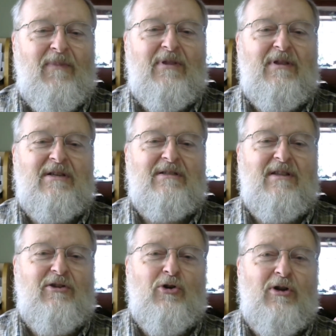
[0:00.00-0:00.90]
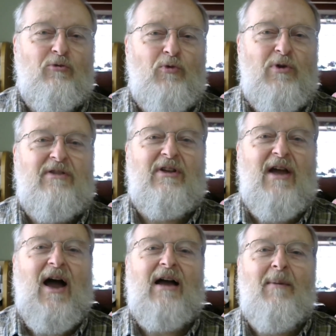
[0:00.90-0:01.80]
There's, you can read the
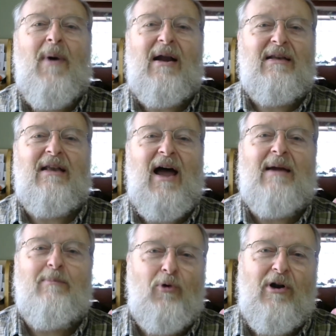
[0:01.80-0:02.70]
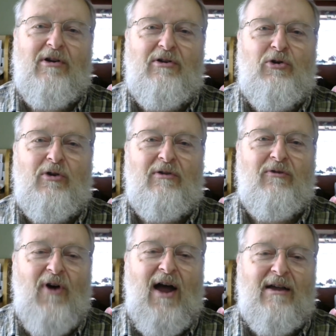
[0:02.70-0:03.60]
Nag Hammadi library and you can
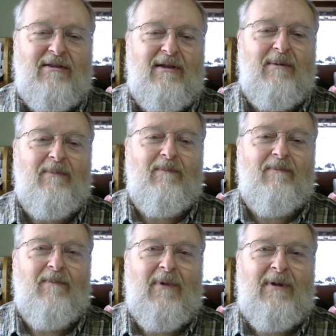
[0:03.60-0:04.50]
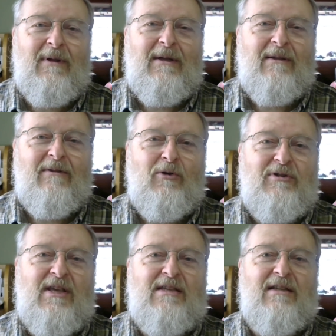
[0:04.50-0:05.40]
find them
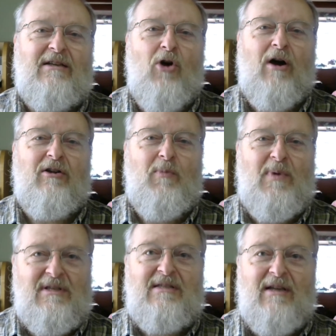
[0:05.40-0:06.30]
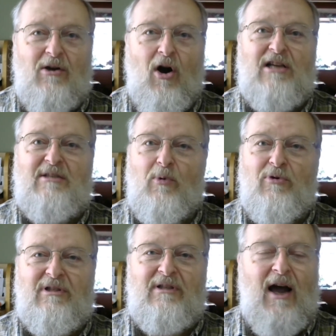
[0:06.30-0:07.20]
these are documents, these are
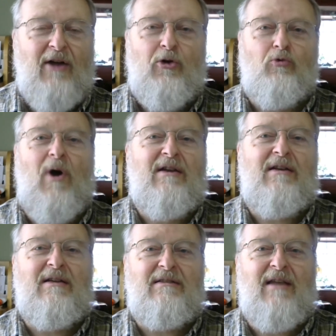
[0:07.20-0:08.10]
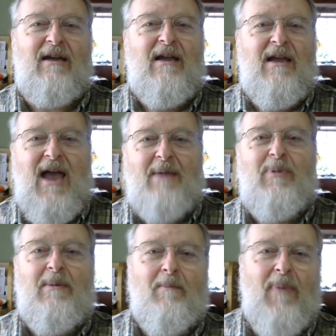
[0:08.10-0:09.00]
gospels and other writings that had
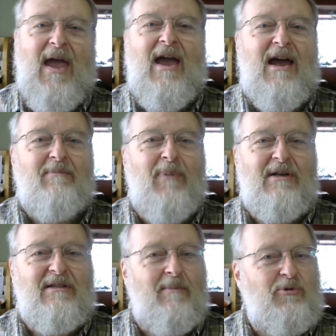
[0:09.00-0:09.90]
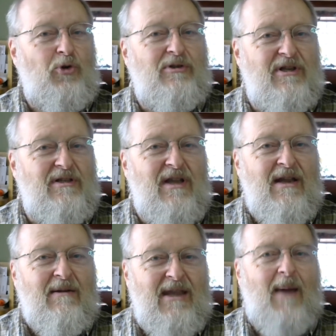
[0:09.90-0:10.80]
been banned, but some churches
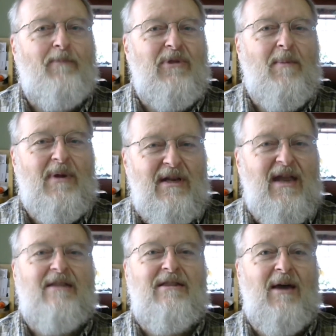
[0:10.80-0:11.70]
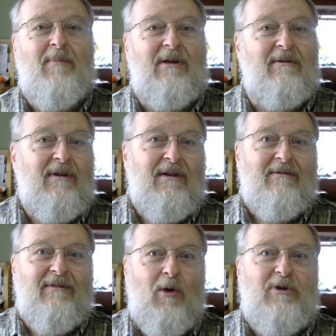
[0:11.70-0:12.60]
kept them and hid them, and
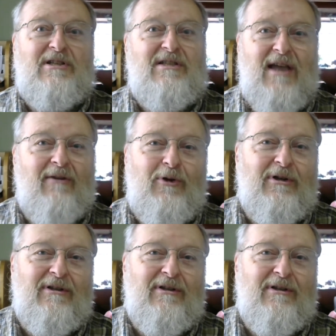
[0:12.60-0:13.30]
they were discovered